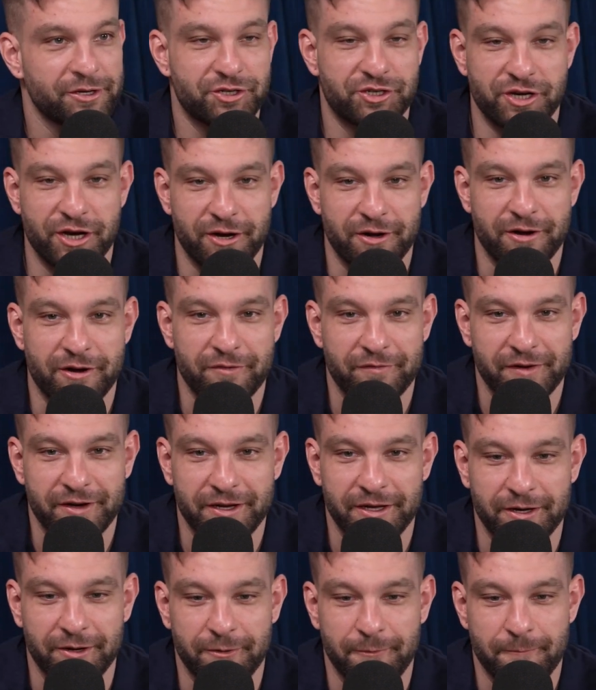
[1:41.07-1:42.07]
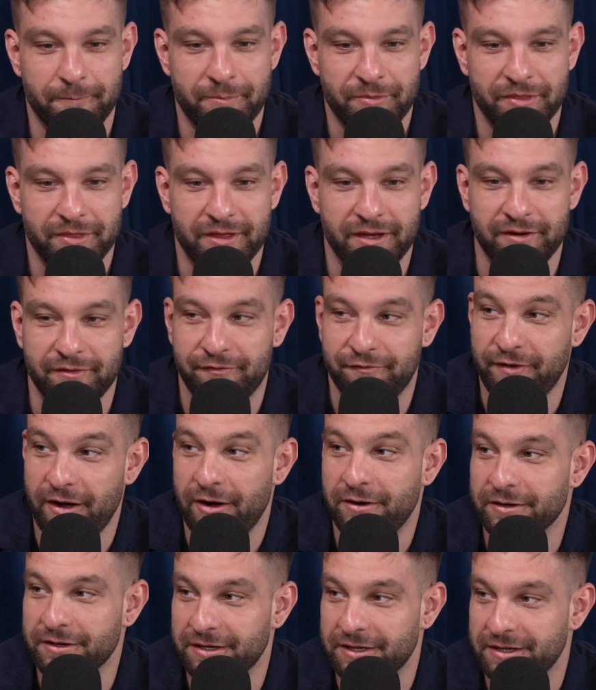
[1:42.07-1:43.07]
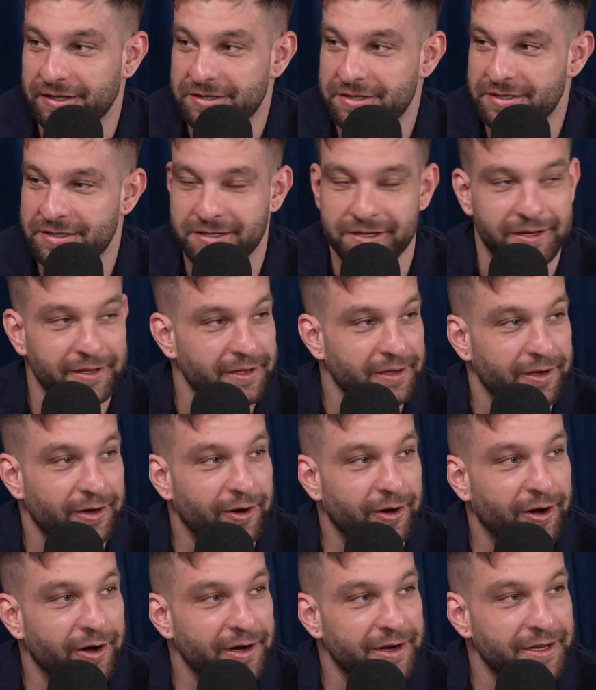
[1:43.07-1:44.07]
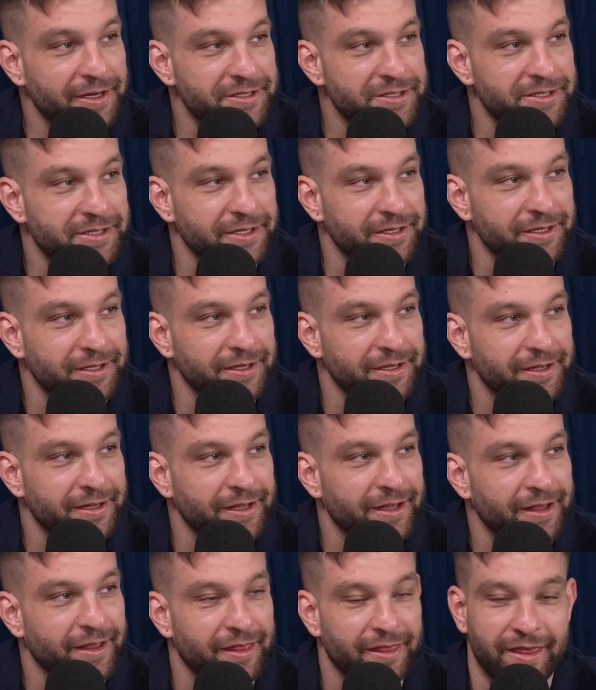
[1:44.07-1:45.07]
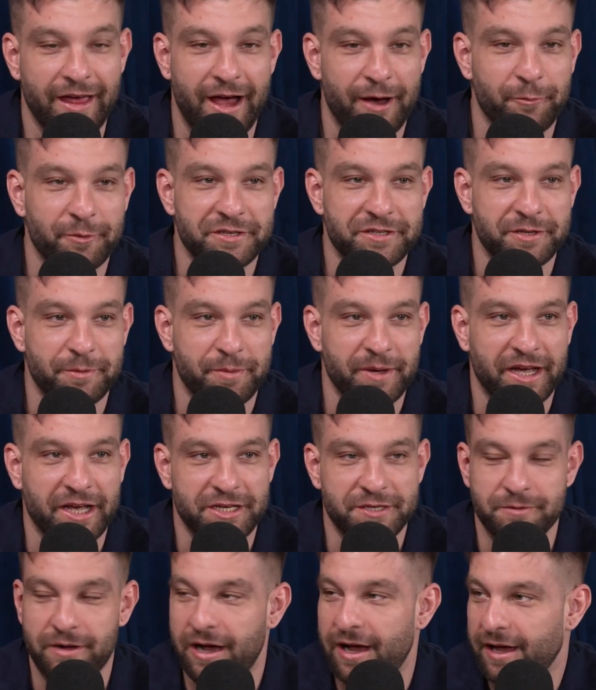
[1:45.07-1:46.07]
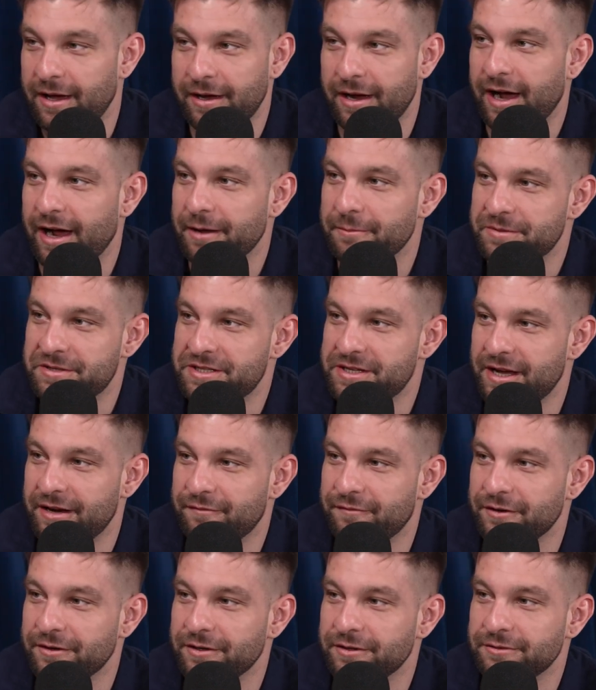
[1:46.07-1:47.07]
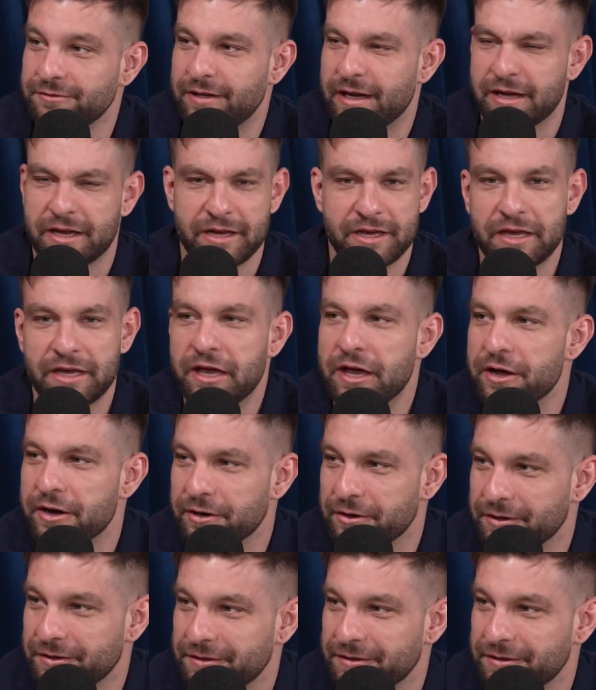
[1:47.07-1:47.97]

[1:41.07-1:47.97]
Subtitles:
shared our video, then followed us on Insta. That was the biggest. I'm set for like a year,